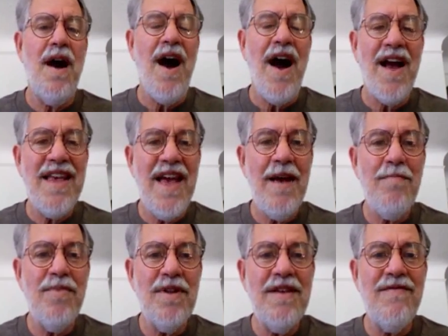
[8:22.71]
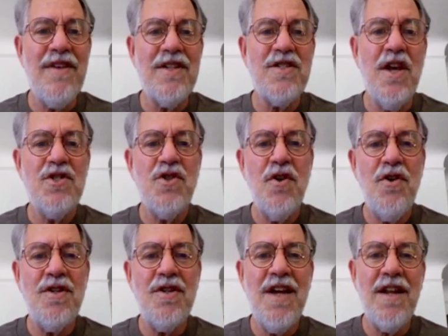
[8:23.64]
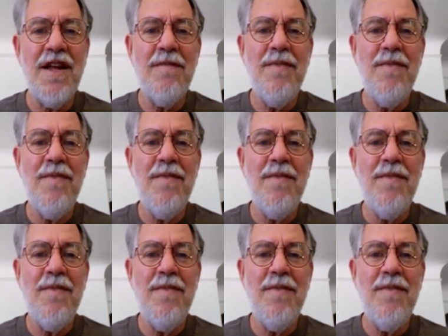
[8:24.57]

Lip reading: I can't believe this. So you're telling